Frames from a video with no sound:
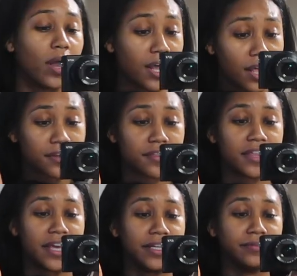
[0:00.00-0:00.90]
Another
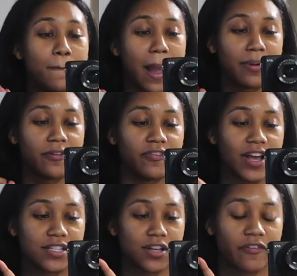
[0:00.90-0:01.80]
thing, my
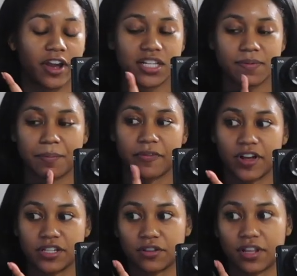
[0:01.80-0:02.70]
professor, I ran into my
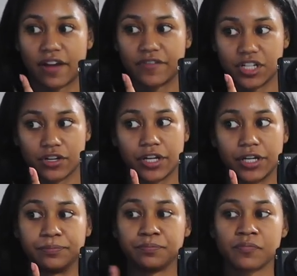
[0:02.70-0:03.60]
professor in the
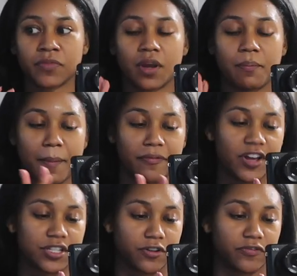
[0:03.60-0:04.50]
cafeteria, my
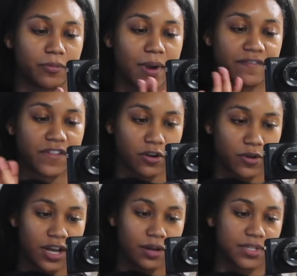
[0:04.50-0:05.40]
professor for my
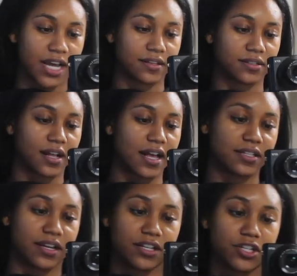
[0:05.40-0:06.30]
federal income tax
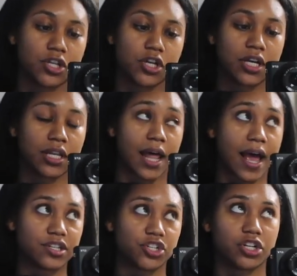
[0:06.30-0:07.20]
class that I took
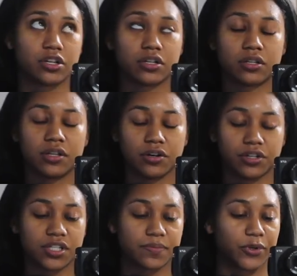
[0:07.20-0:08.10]
last year
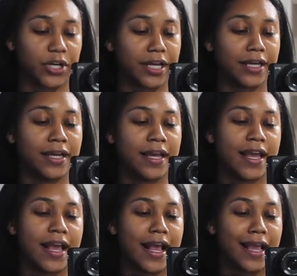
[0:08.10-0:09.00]
during the spring,
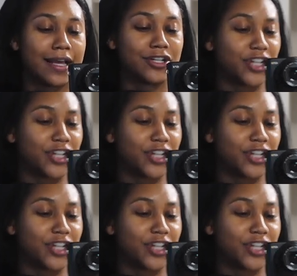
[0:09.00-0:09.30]
and